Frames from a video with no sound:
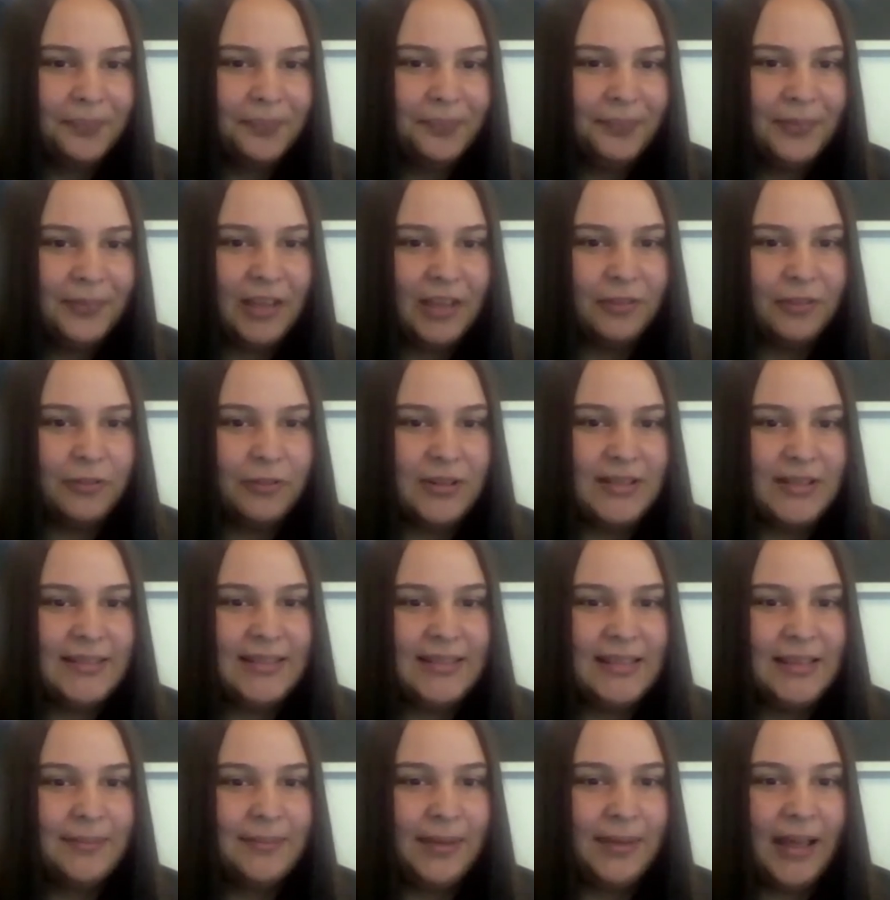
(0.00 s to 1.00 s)
If we
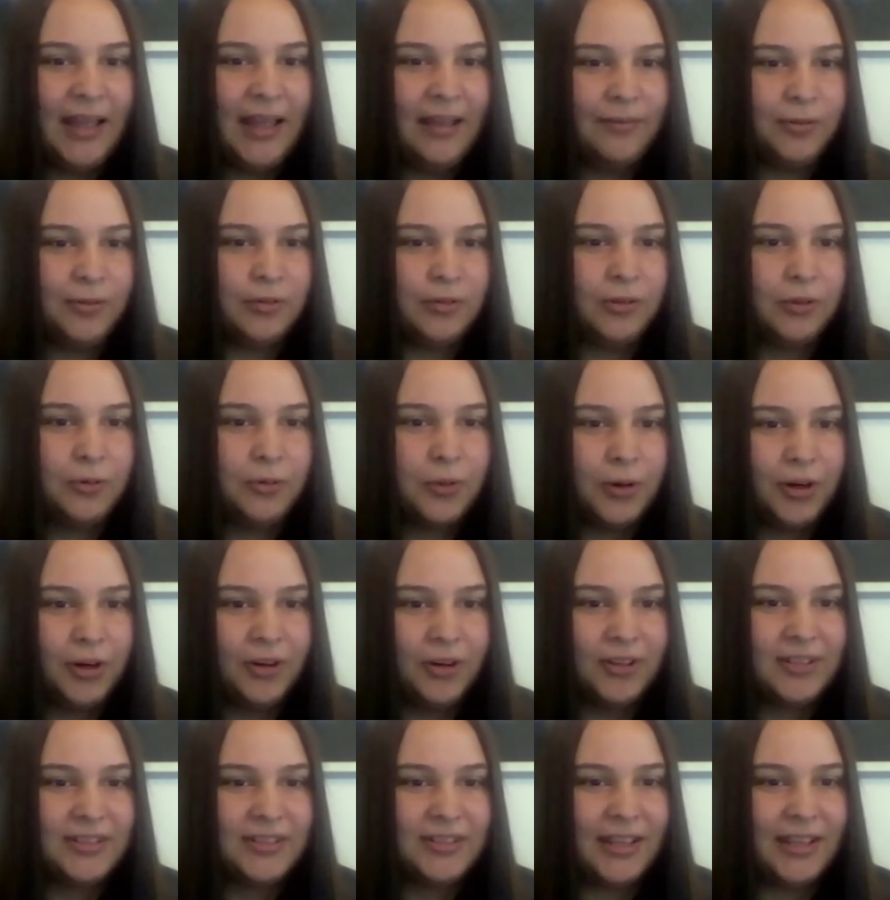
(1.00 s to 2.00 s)
see behavioral
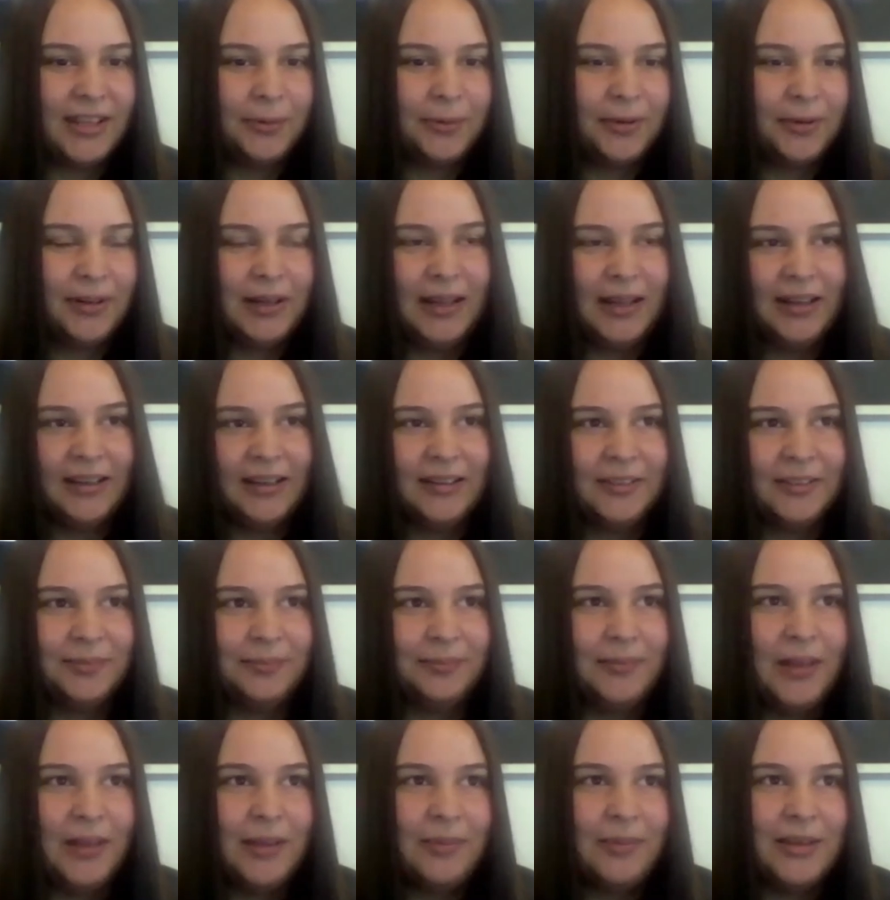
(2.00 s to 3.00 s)
quirks that we're like,
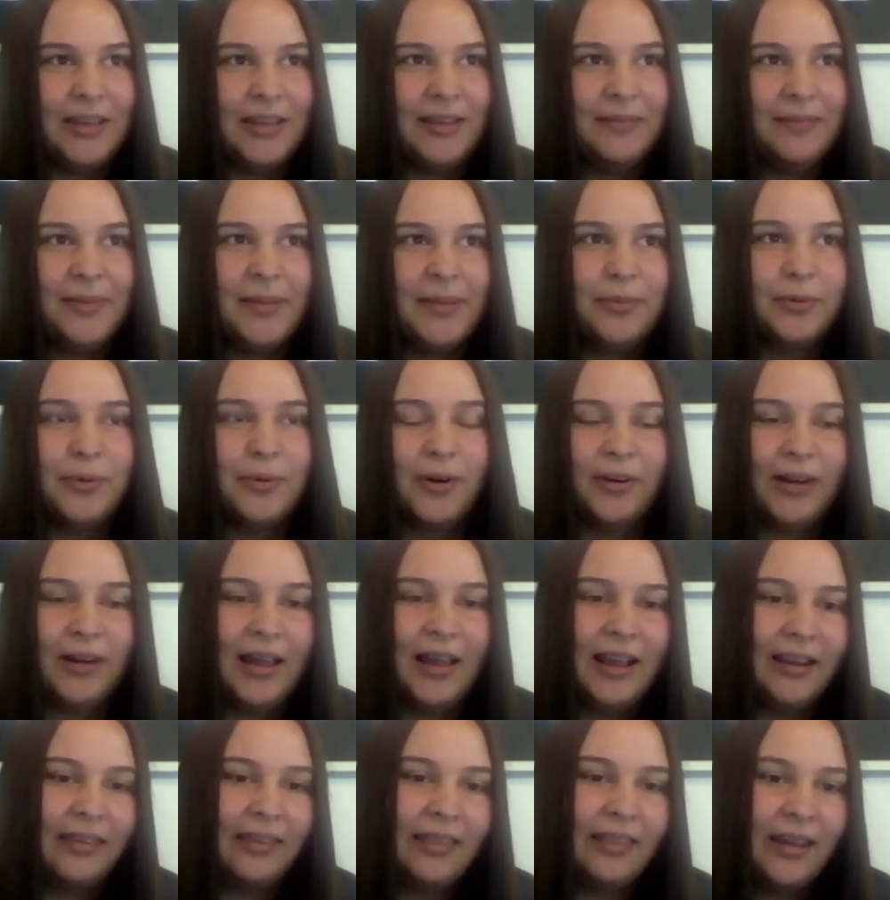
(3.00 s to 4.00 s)
maybe people won't
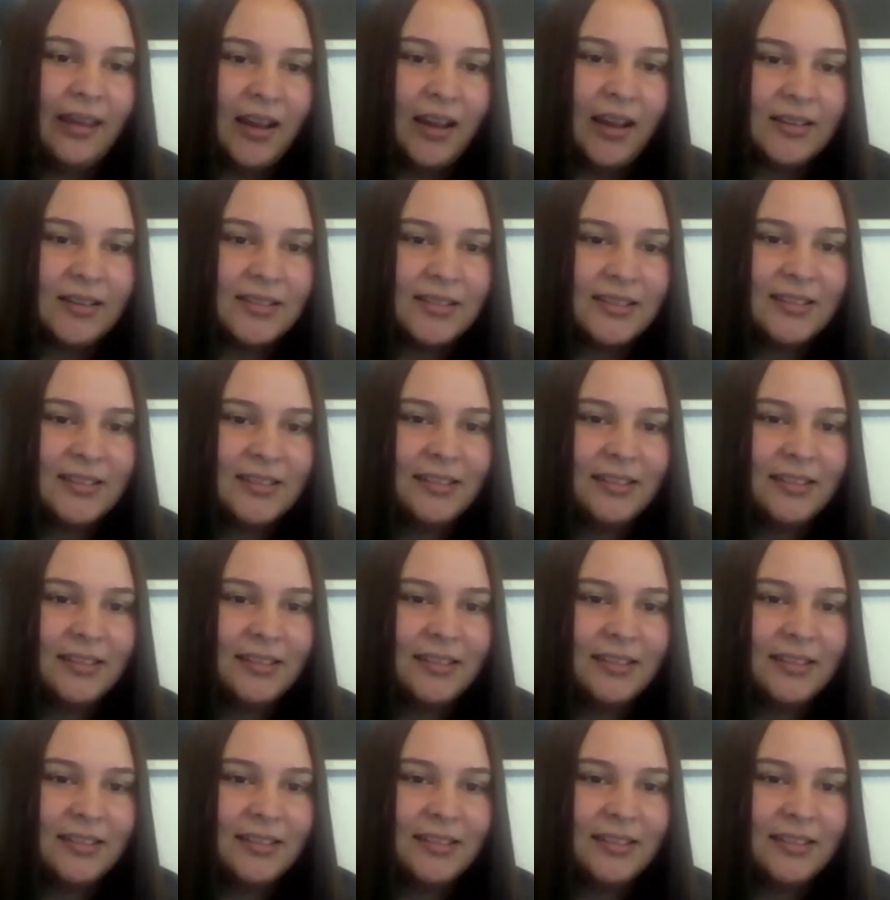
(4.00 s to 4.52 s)
like that,